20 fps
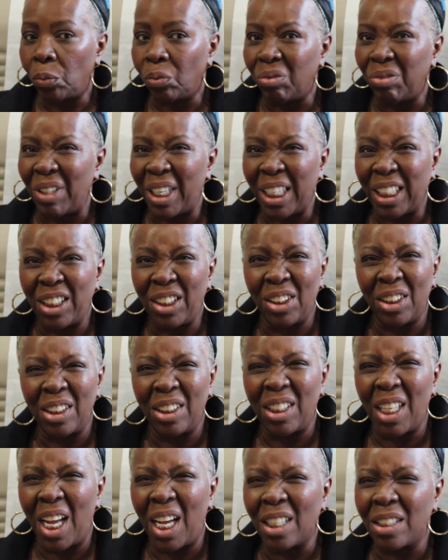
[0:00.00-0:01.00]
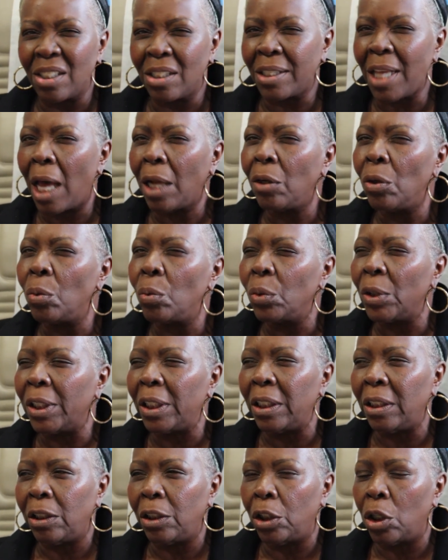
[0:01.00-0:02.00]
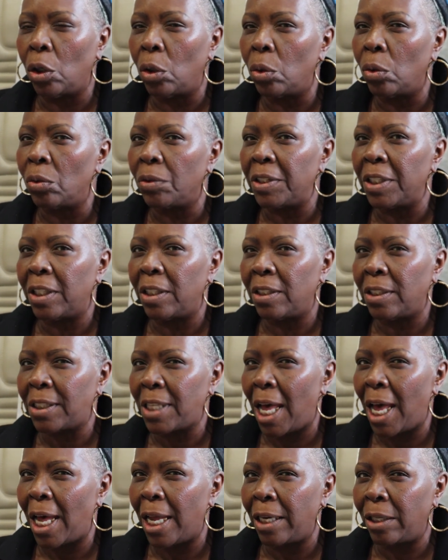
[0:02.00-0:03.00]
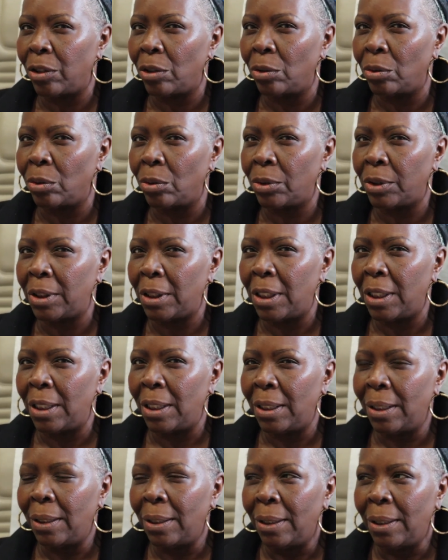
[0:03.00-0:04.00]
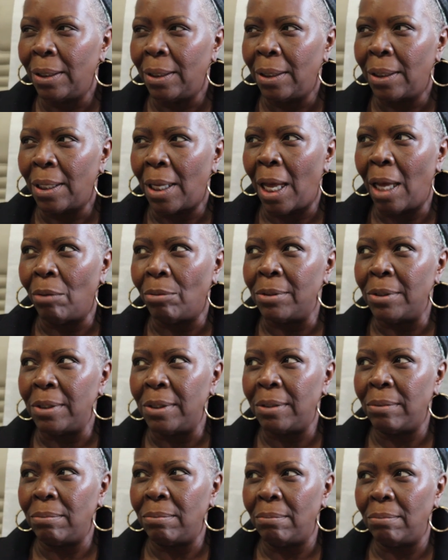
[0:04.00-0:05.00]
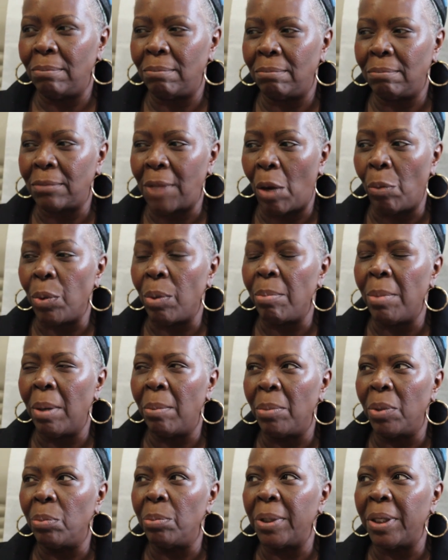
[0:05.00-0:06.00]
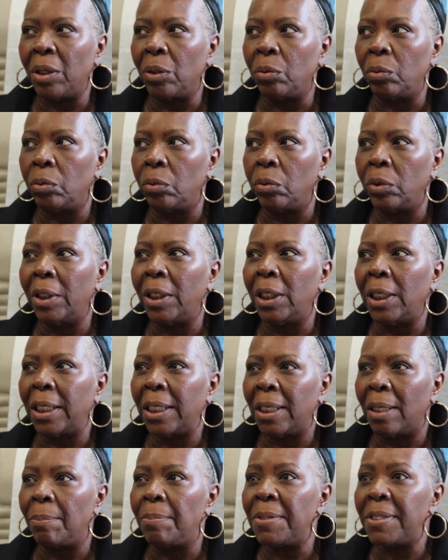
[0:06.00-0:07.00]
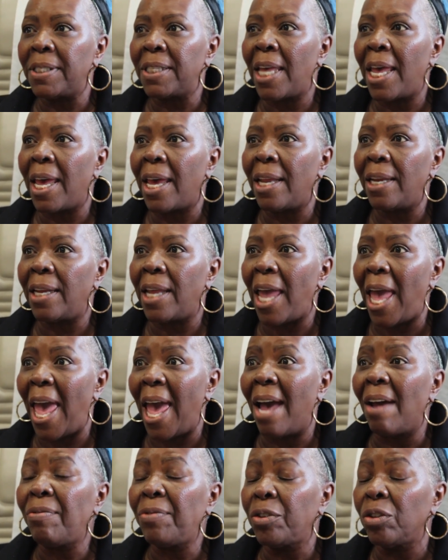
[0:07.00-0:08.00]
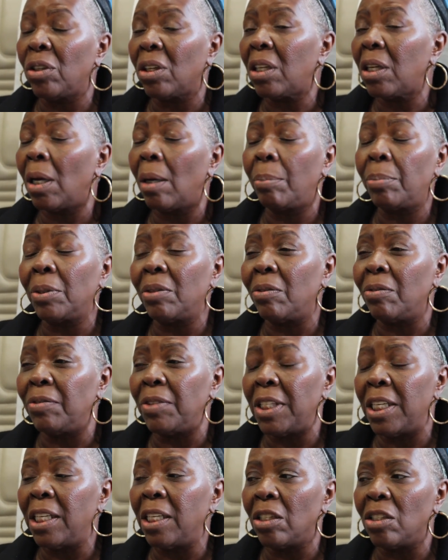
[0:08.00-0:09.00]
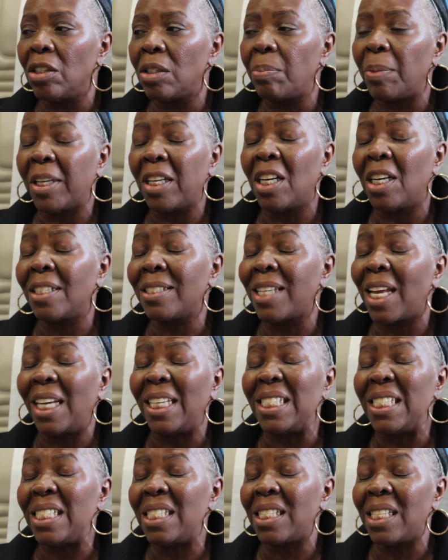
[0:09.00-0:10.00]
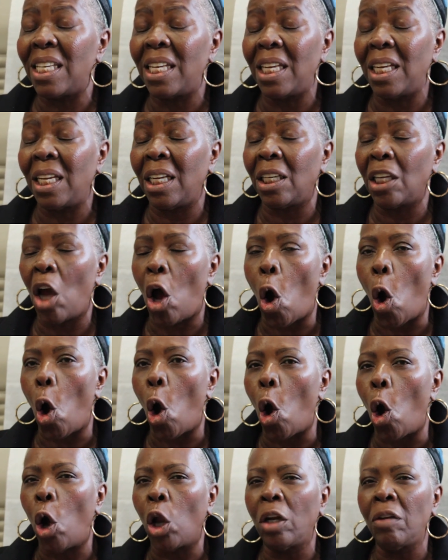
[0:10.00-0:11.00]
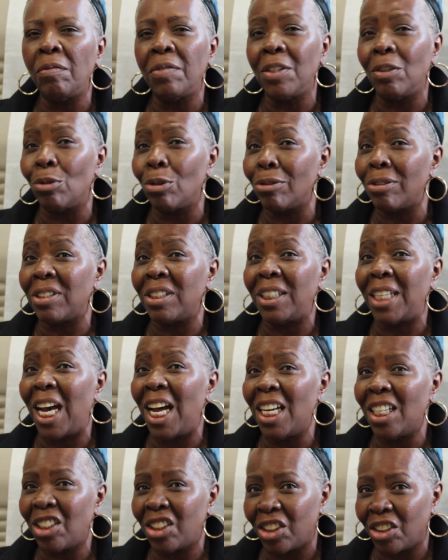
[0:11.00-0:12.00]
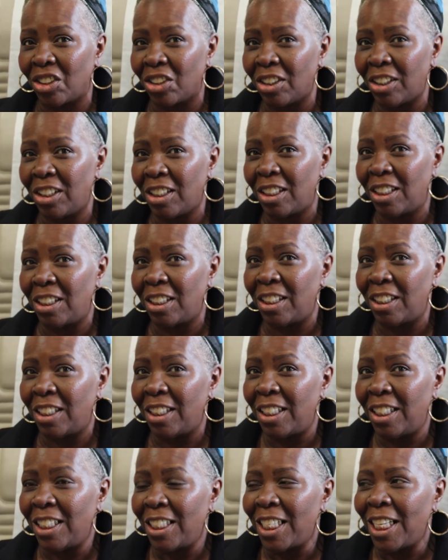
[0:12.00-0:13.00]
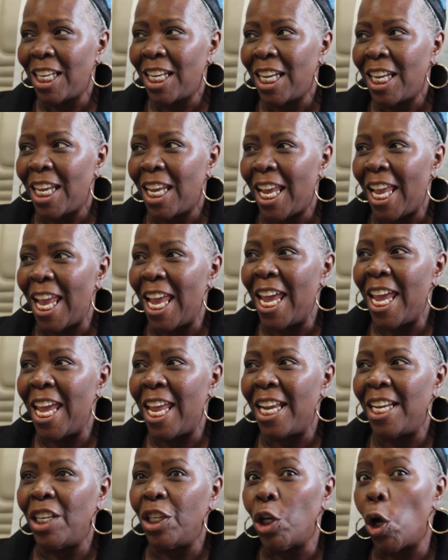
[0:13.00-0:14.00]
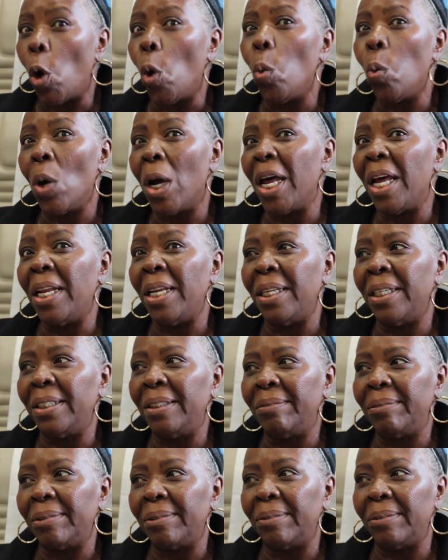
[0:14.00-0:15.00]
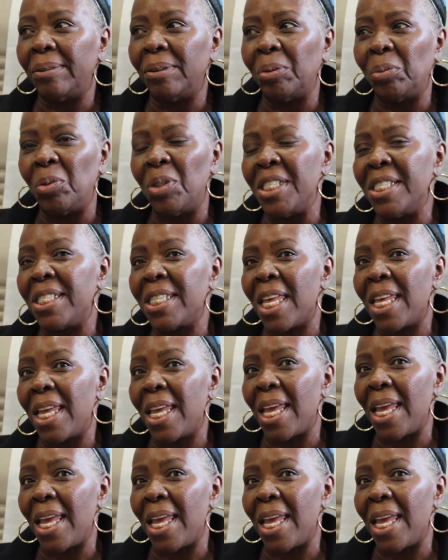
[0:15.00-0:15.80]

regular doctors. I don't really know their titles. I remember being really upset after a couple of years because I had seen all of those doctors and no one was